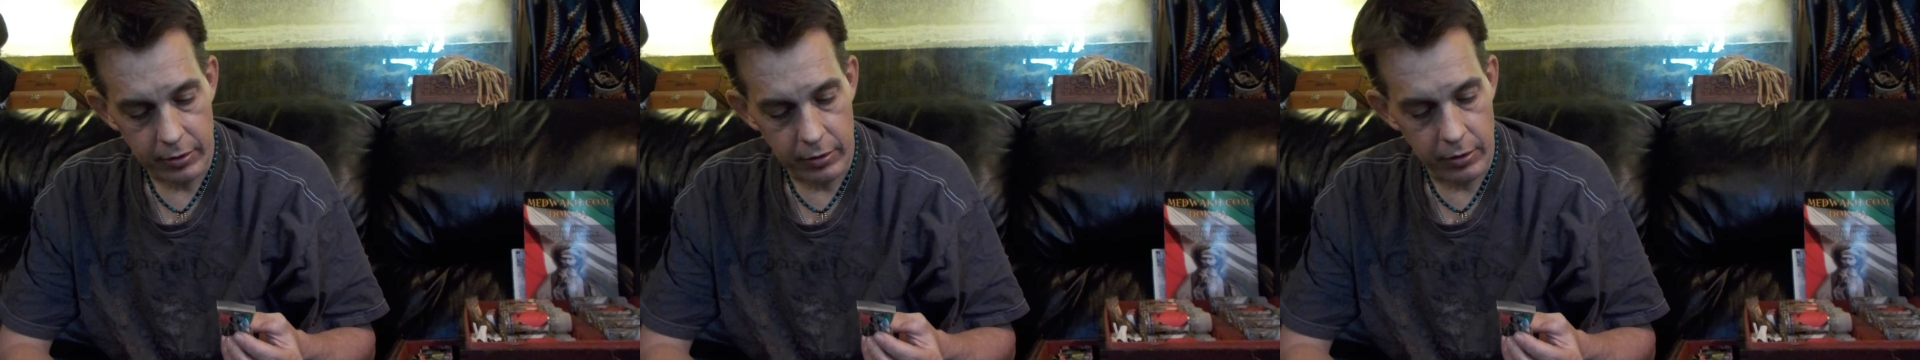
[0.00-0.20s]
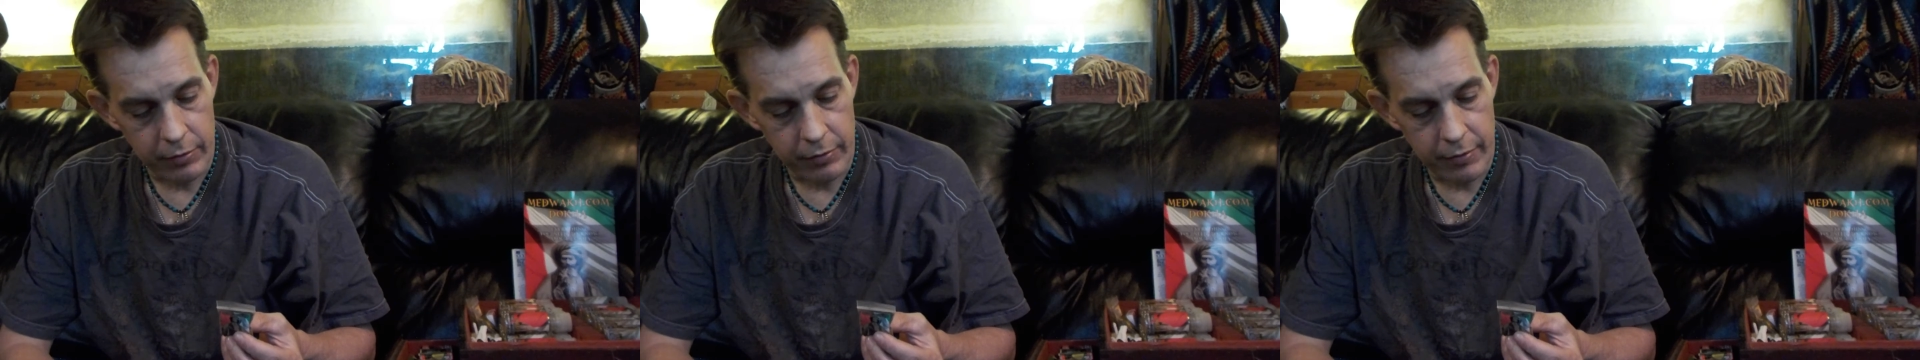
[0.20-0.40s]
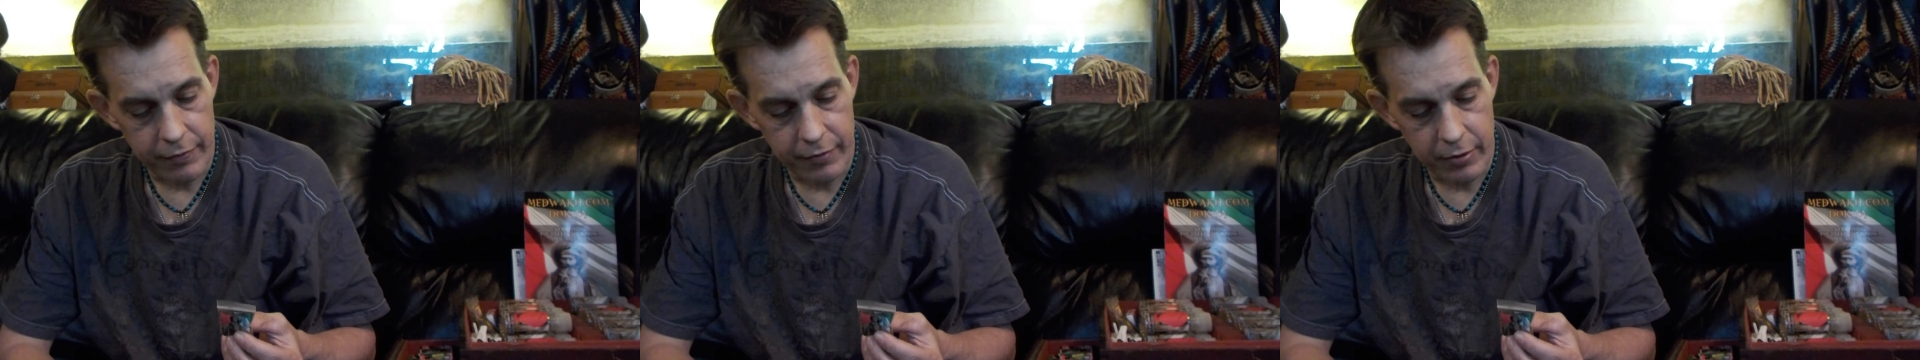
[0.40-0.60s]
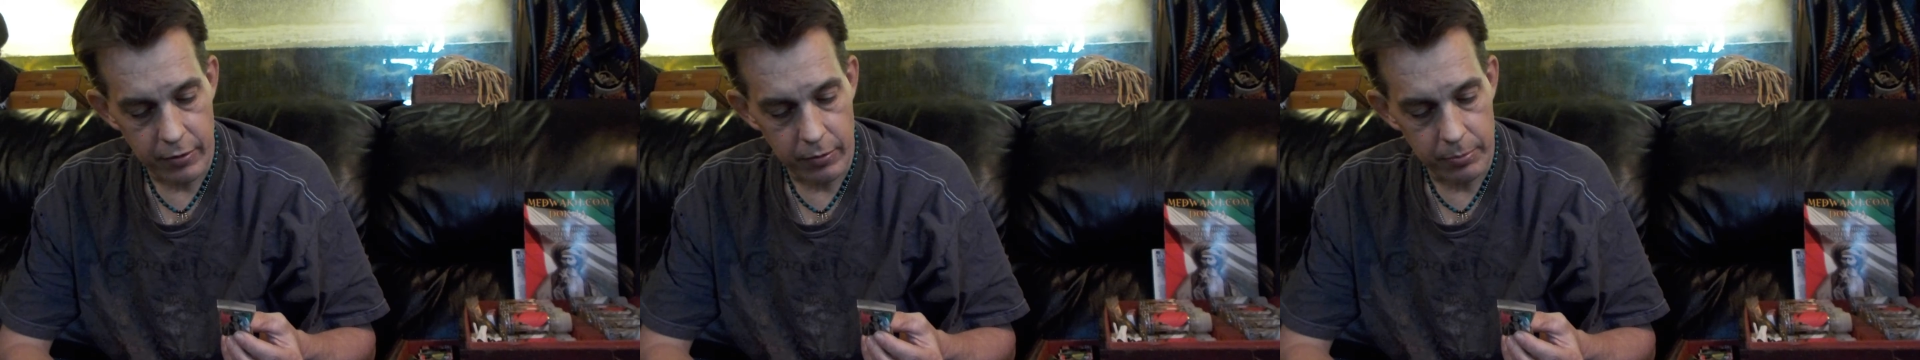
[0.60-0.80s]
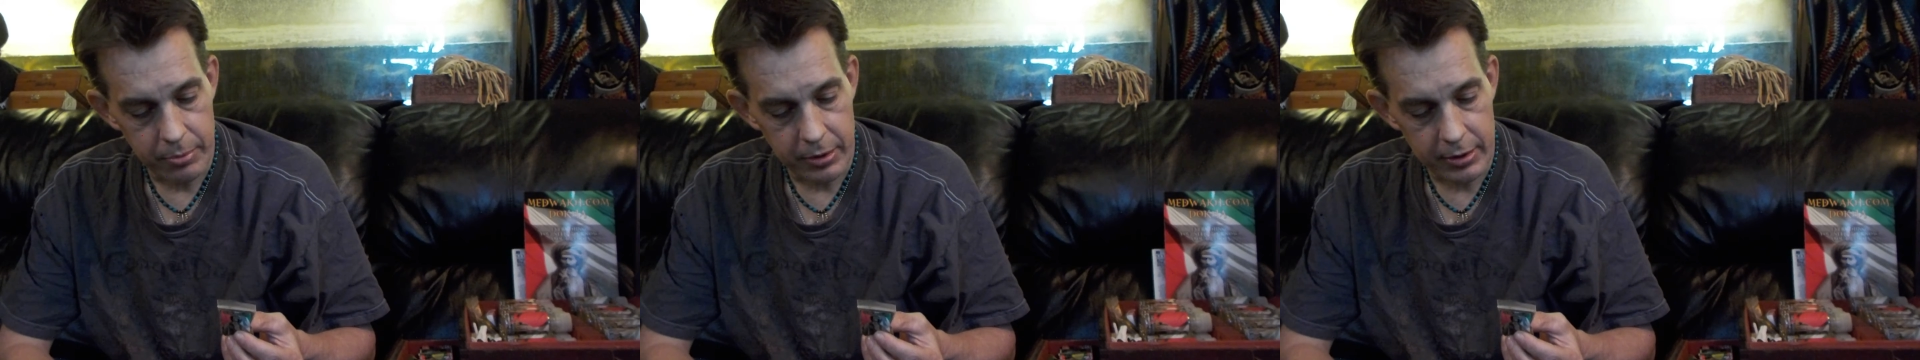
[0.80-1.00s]
good
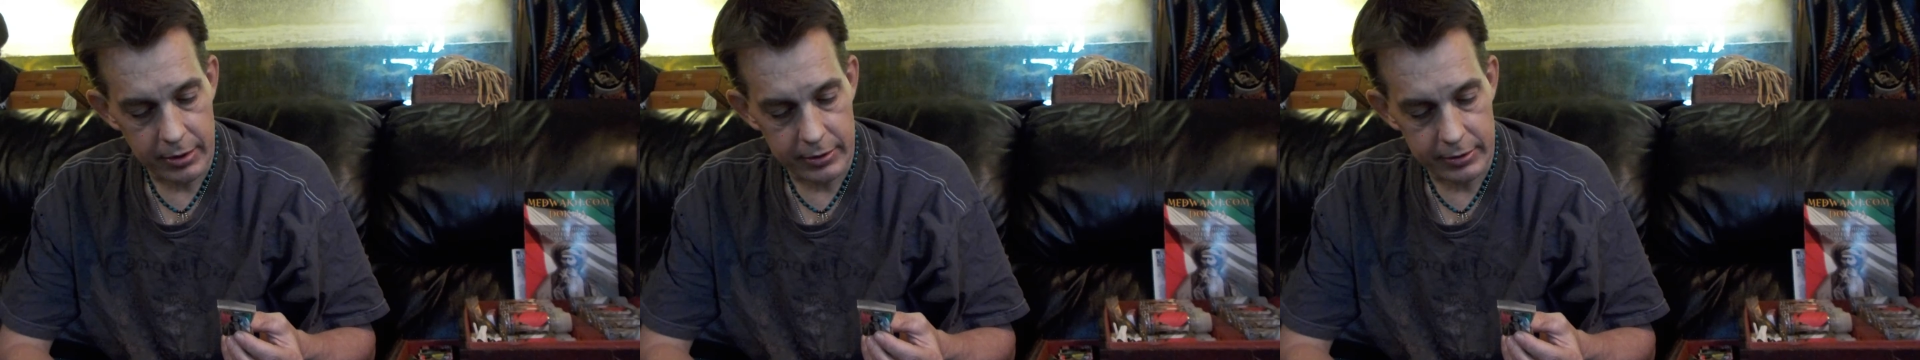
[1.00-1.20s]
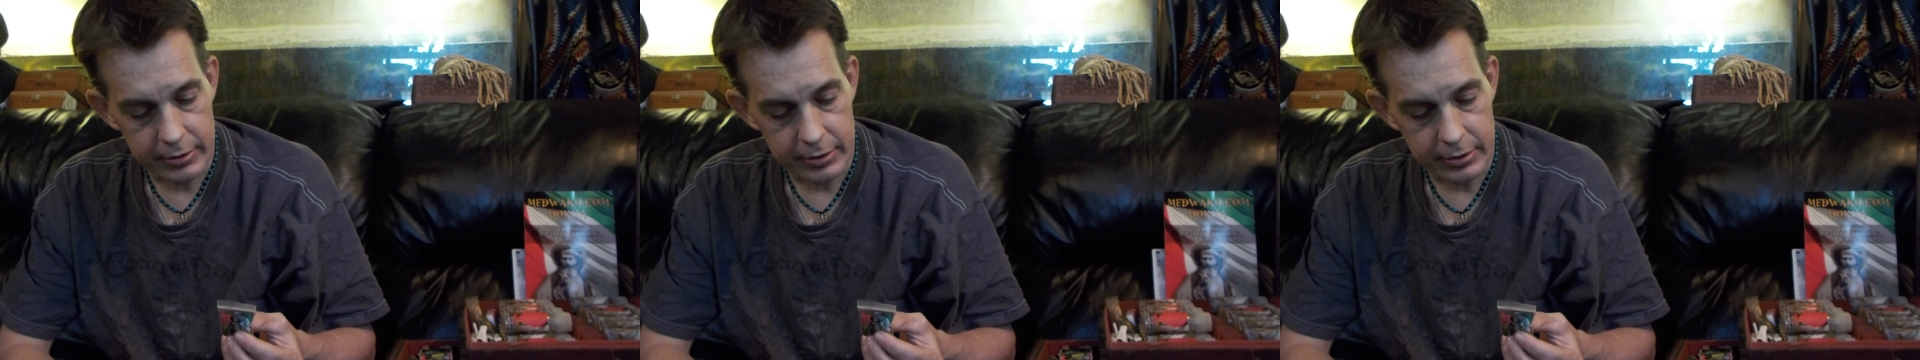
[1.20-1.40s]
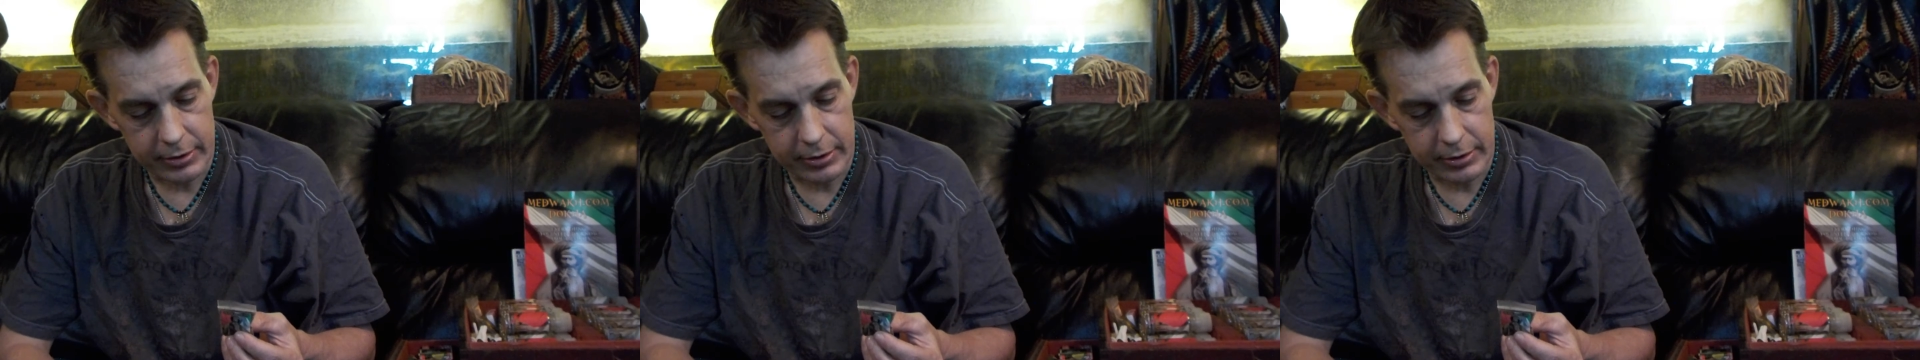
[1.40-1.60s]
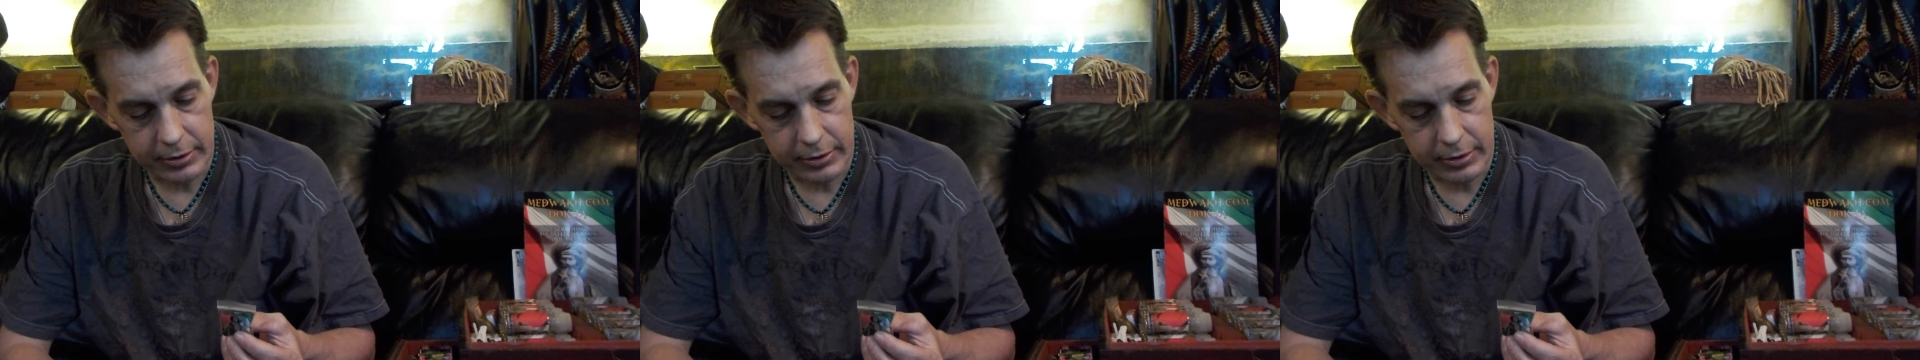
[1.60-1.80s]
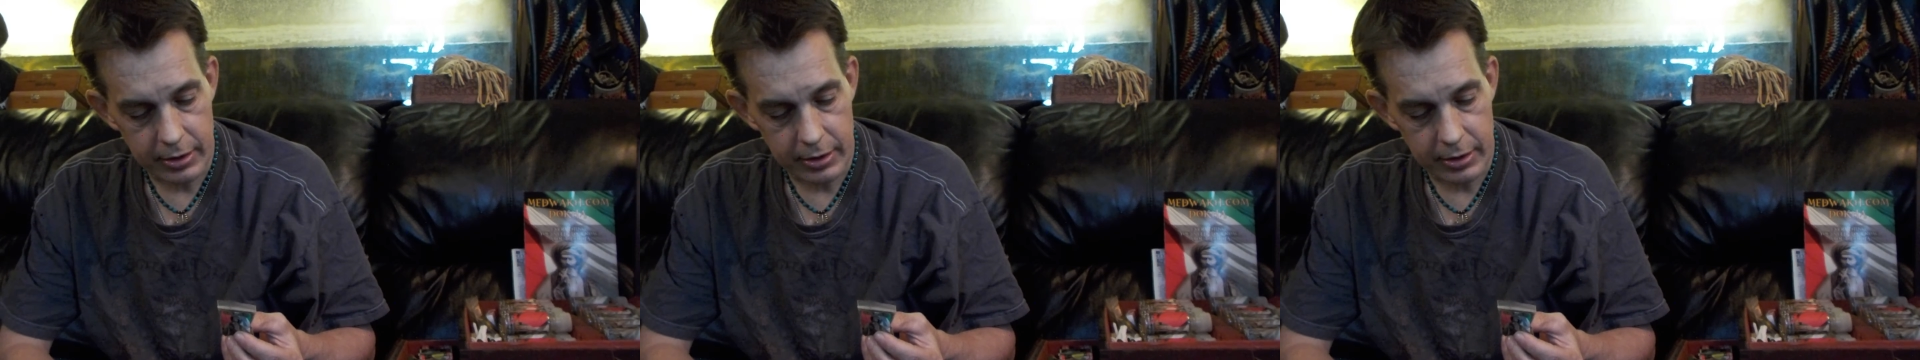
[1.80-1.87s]
review because it just,